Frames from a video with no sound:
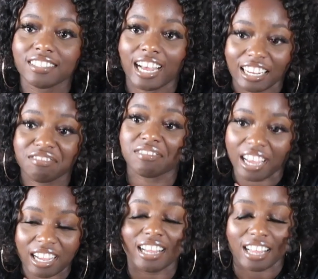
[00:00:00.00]

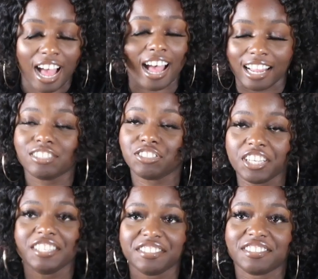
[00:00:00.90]
I
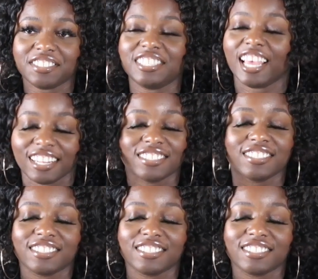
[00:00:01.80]
cheat, yes.